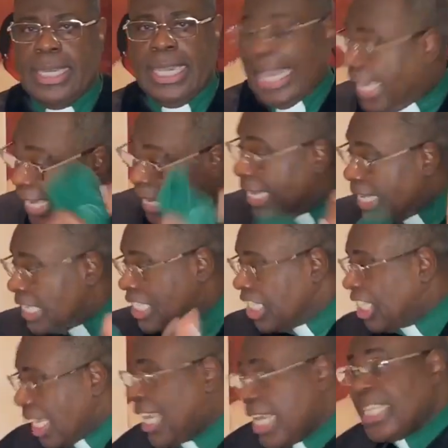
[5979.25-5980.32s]
And here it
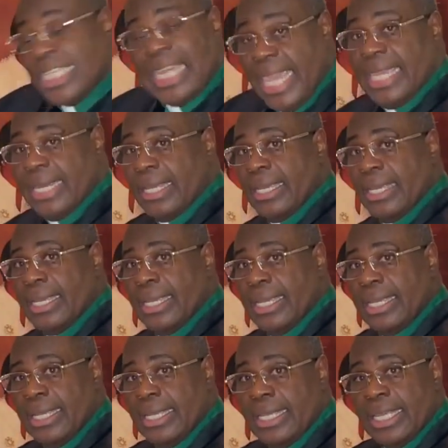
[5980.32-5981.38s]
is years later.
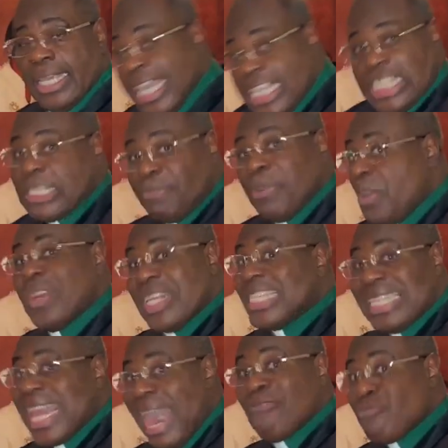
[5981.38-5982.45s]
His spirit
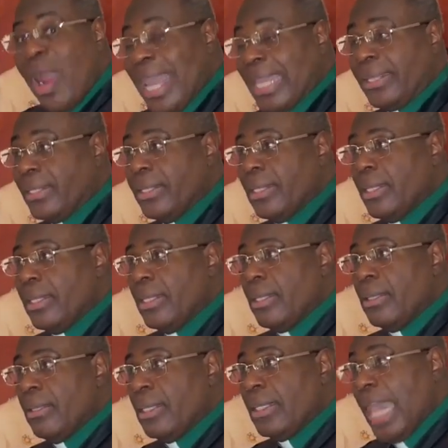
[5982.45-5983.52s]
is not right
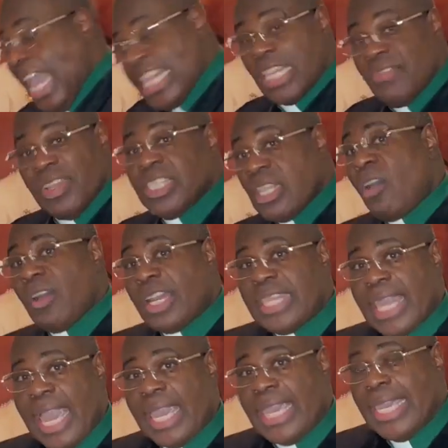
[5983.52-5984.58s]
as a result of
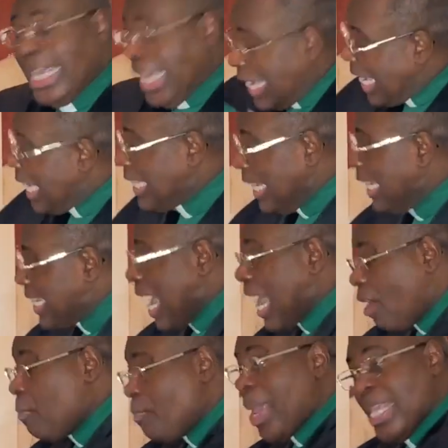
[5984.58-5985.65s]
that. He did
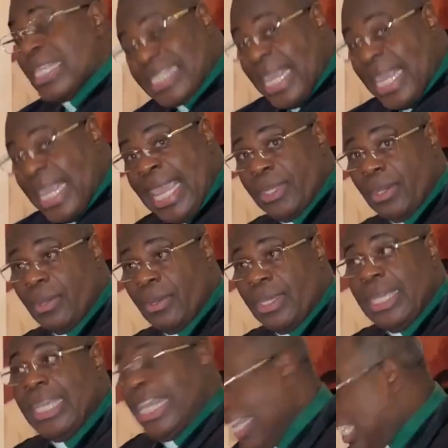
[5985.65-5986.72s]
not obey Samuel.
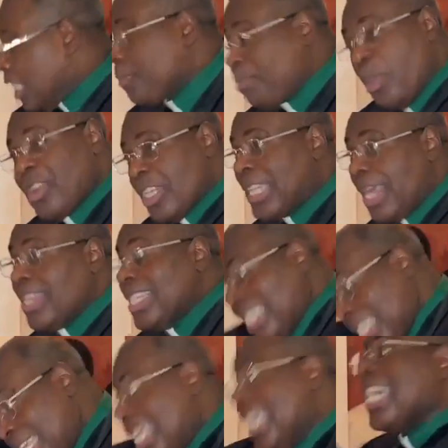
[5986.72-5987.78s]
His spirit is not,
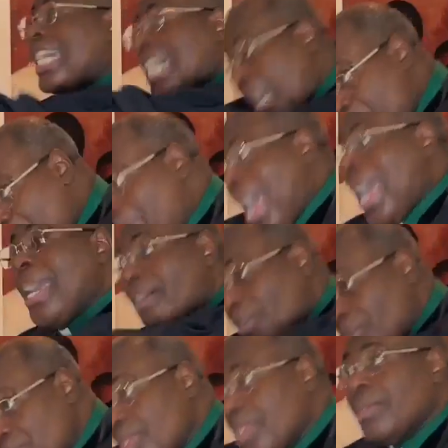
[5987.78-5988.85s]
see, it
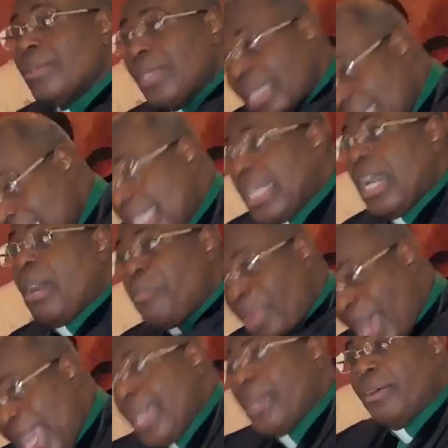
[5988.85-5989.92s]
compounds. It
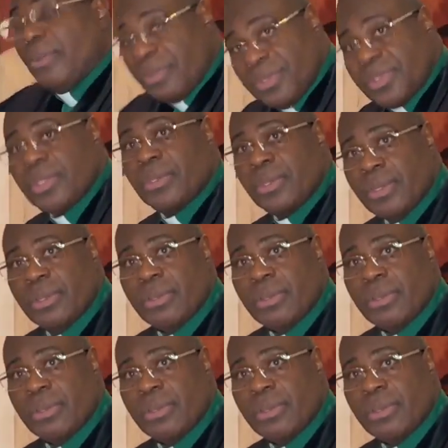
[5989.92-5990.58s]
compounds.